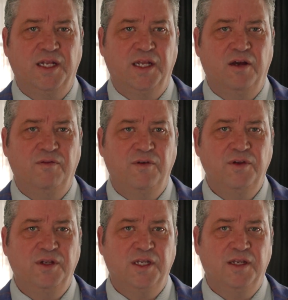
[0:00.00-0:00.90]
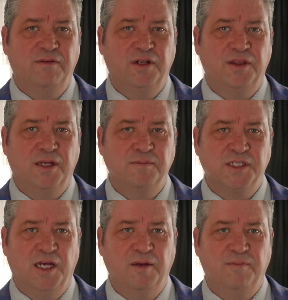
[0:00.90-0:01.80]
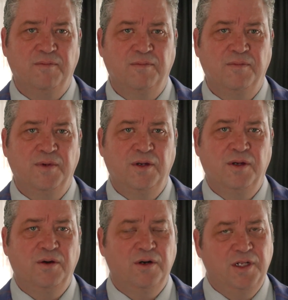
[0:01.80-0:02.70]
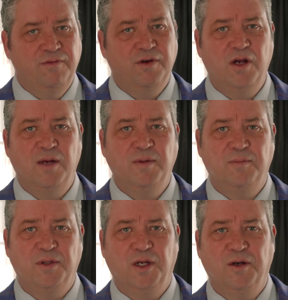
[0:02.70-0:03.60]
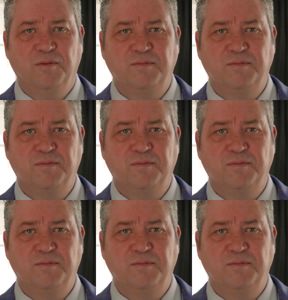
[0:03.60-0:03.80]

it helpful, you can give it a thumbs up or leave a comment below.